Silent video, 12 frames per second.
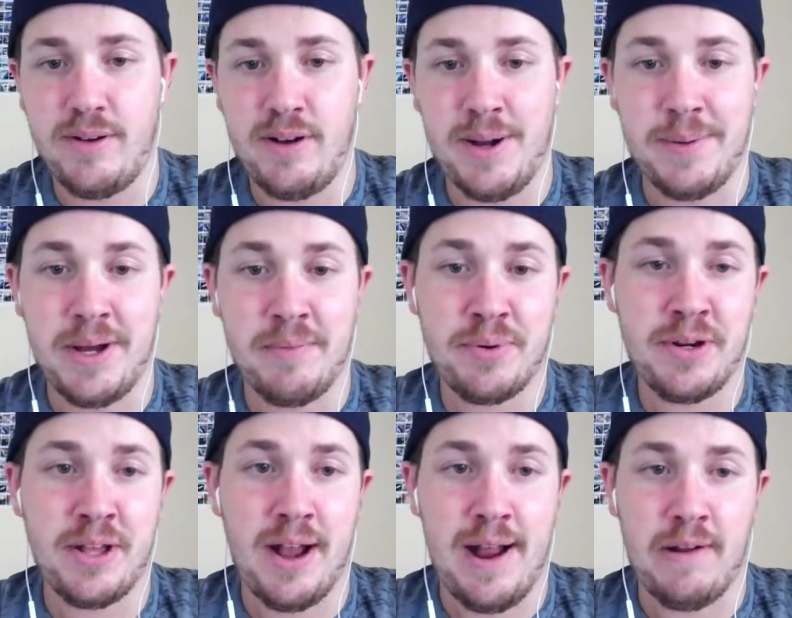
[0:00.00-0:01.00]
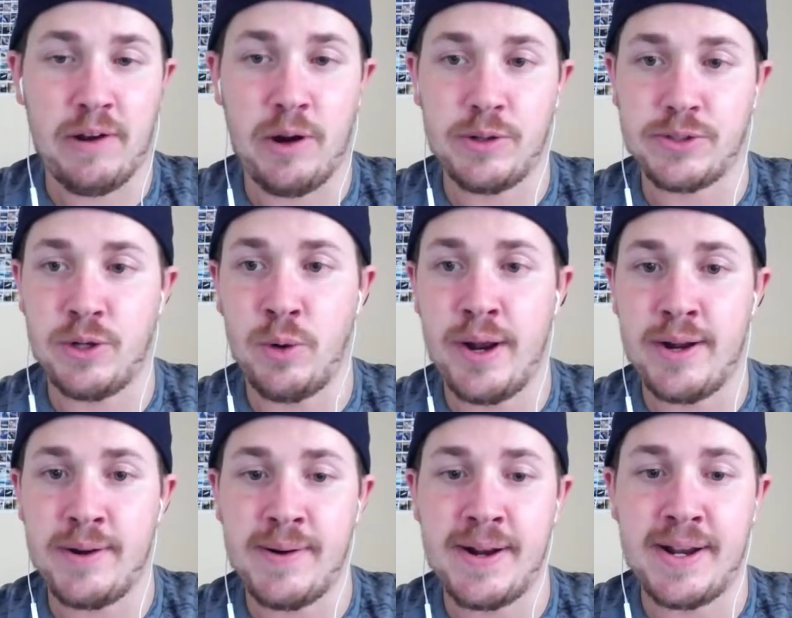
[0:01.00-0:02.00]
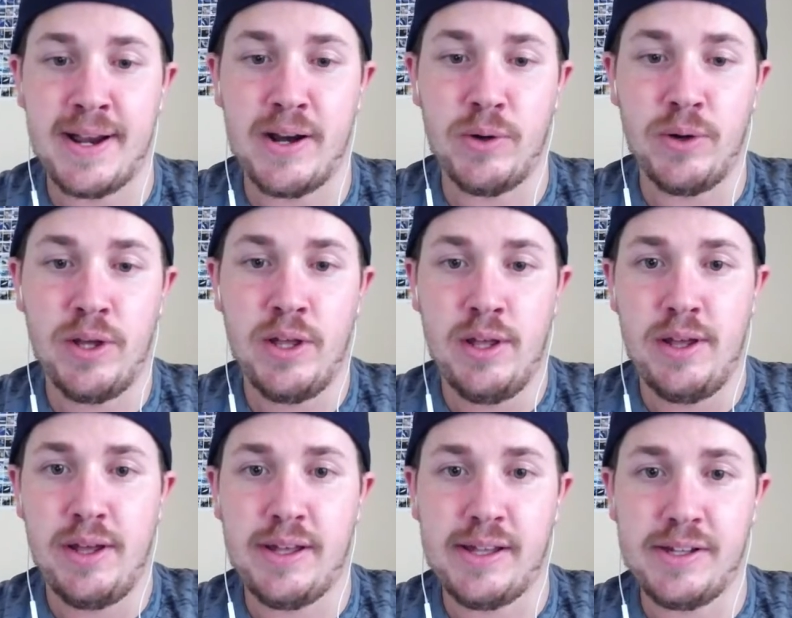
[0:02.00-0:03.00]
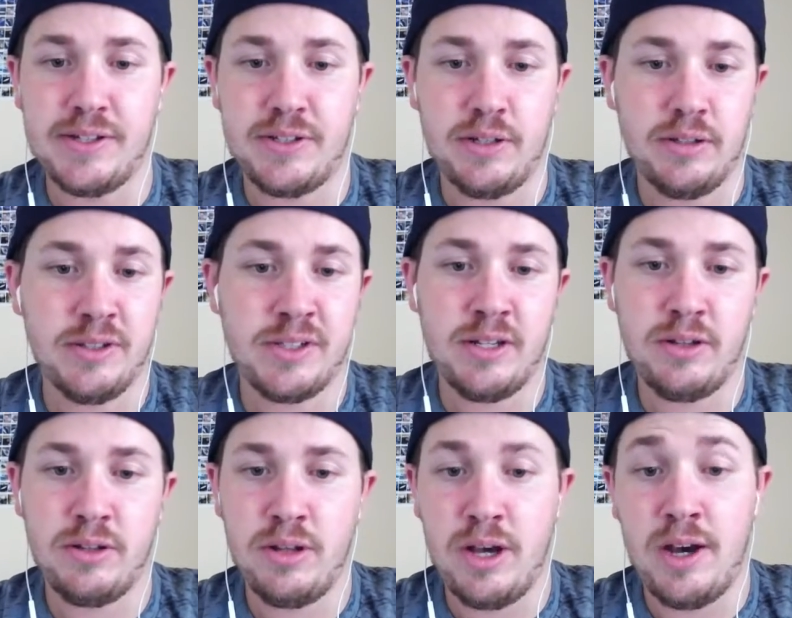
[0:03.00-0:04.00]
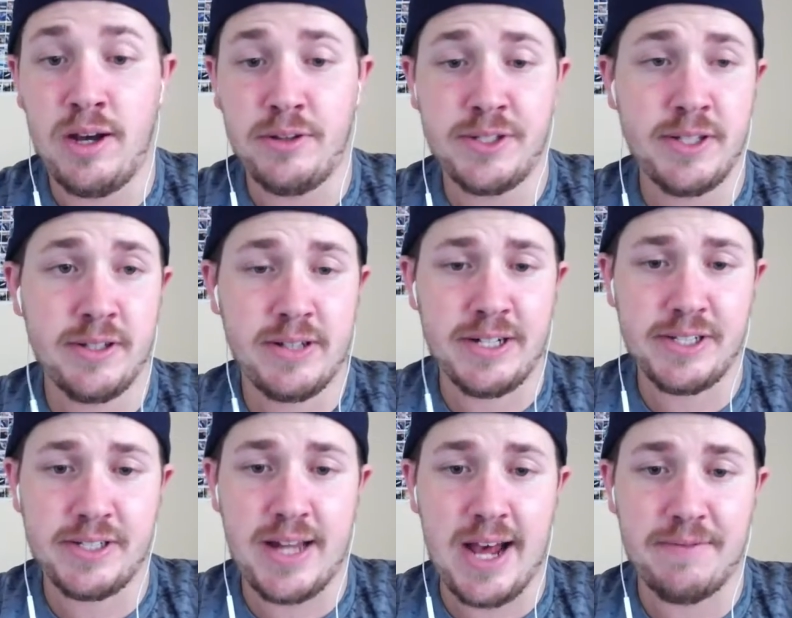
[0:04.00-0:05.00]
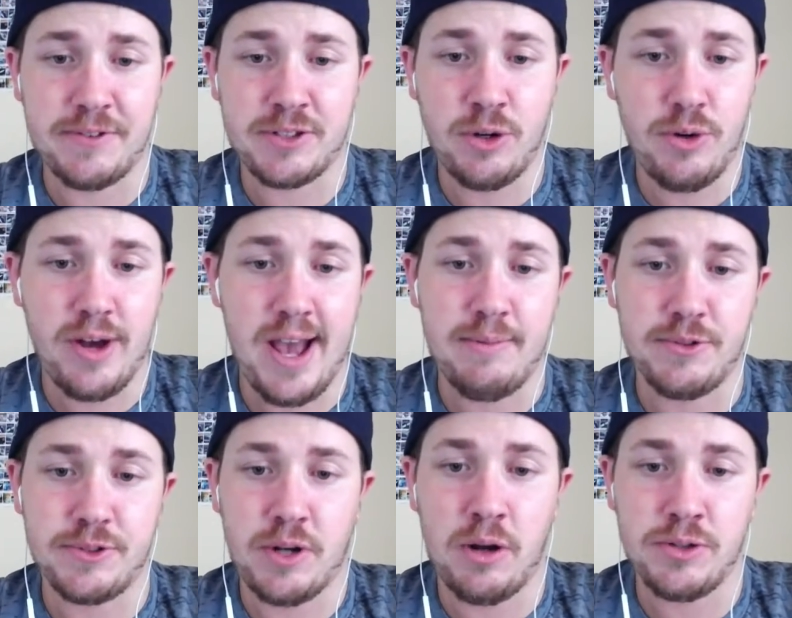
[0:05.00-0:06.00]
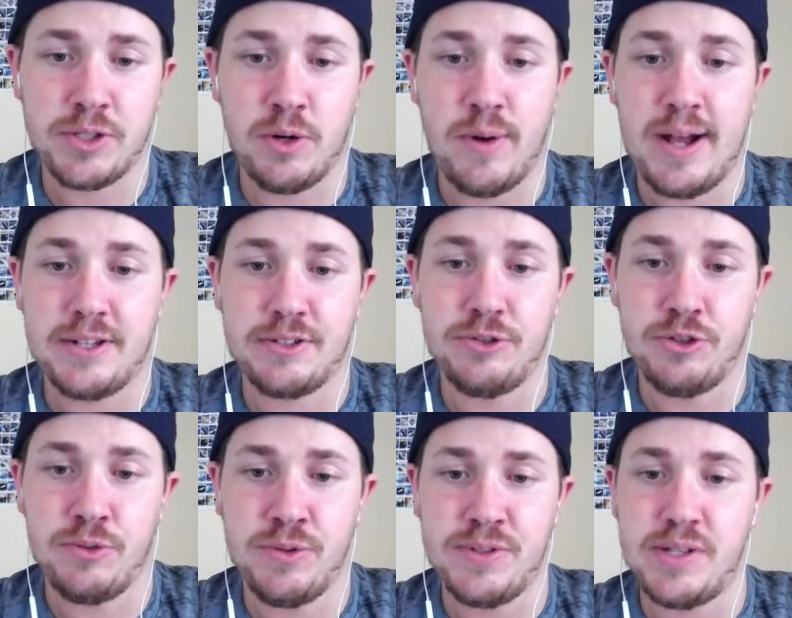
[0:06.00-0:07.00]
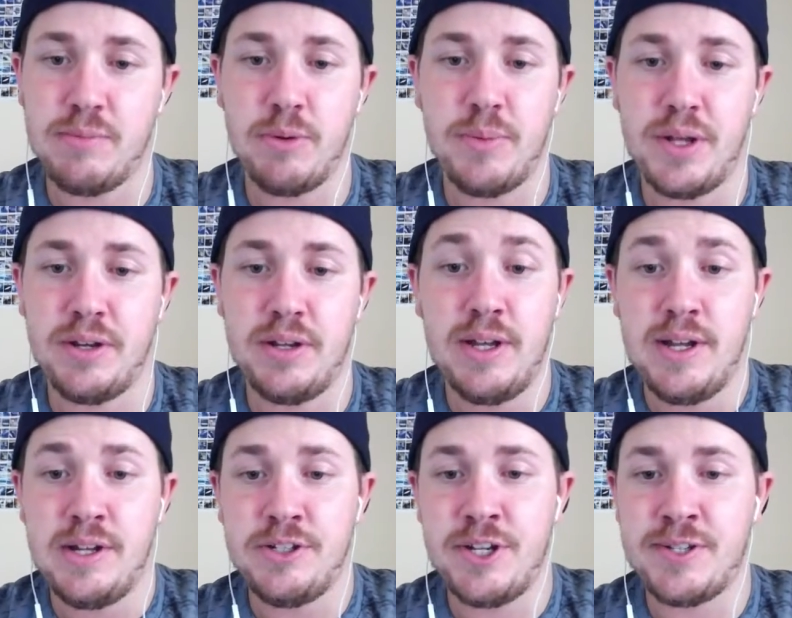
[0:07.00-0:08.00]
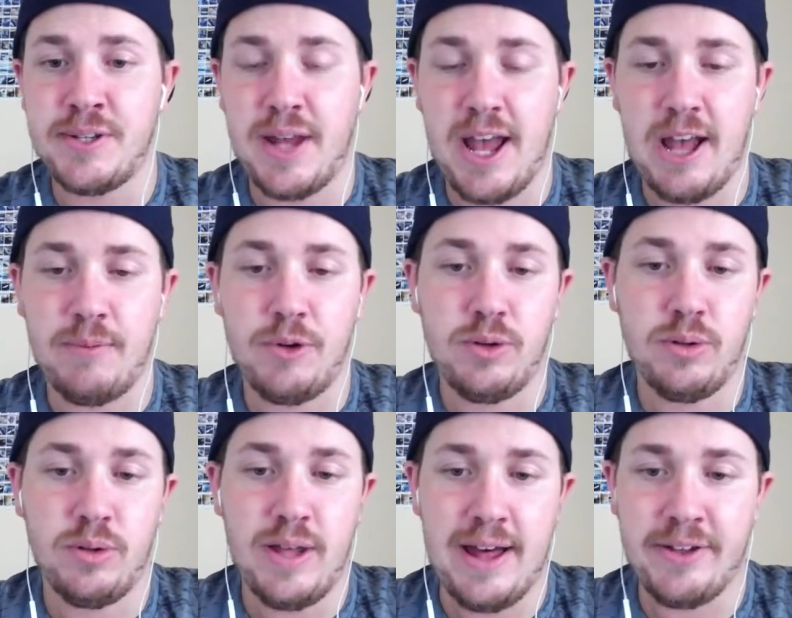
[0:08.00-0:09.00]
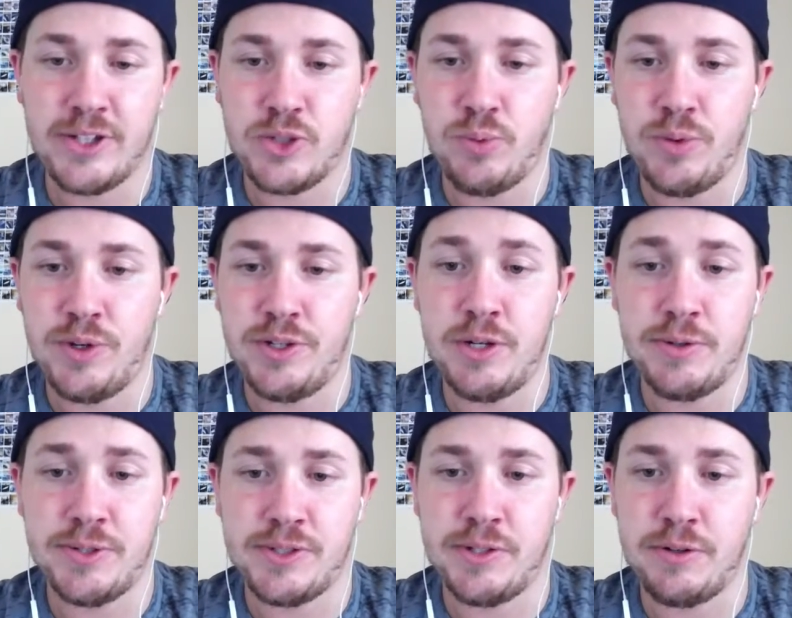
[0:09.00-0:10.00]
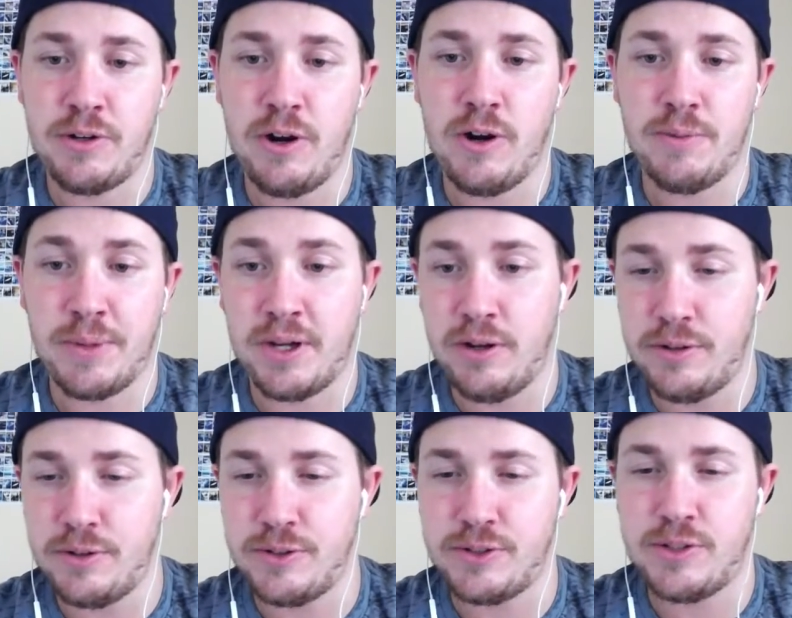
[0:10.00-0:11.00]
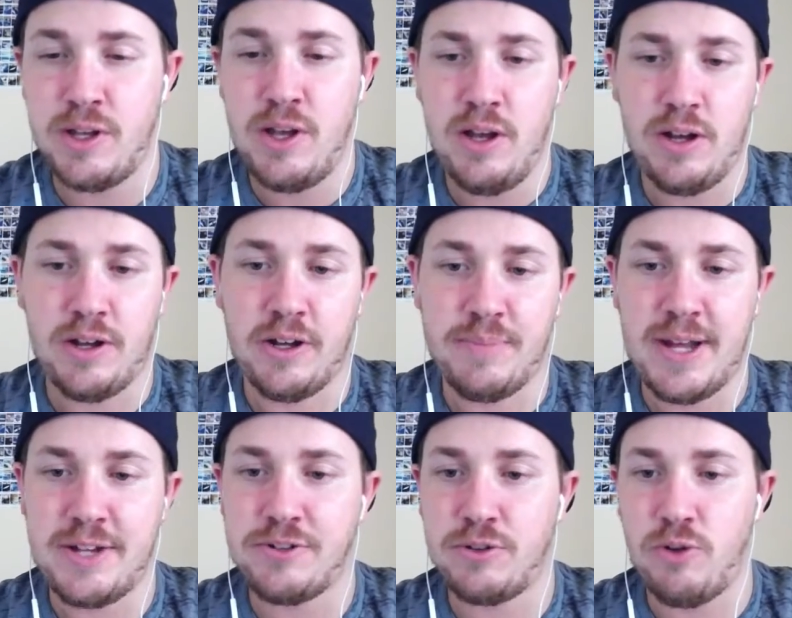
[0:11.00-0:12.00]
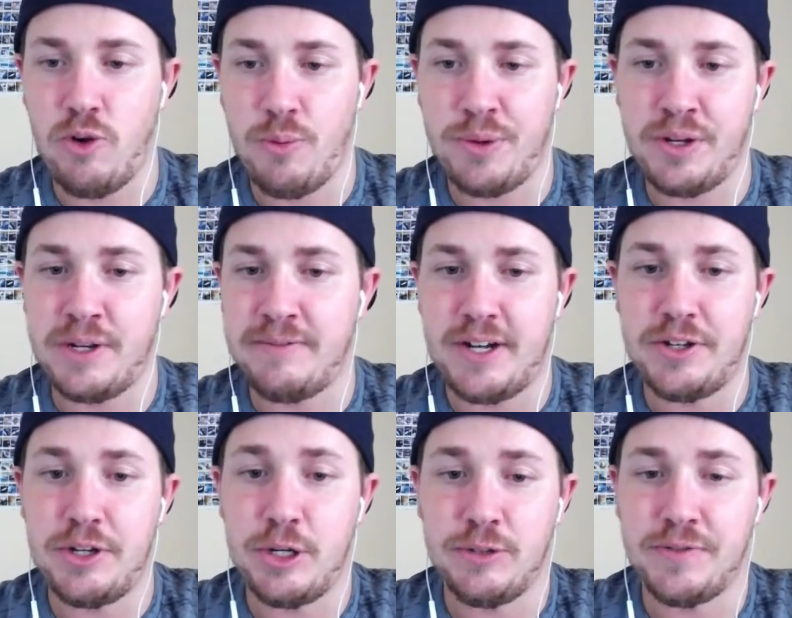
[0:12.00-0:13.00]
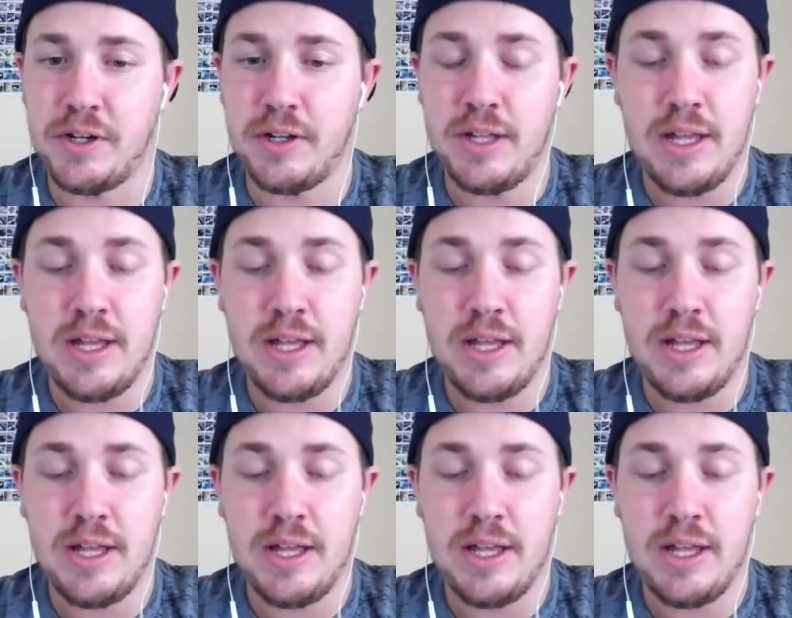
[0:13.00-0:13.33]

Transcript: mean, I'm pretty high on Carlos Correa right now, and listen to this guy's staff. It's Cole Hamels, Carlos Carrasco, Jordan Zimmermann, Jason Hamill, Alex Wood, Noah Syndergaard, McCullers, Patrick Corbin, and Ivan Nova.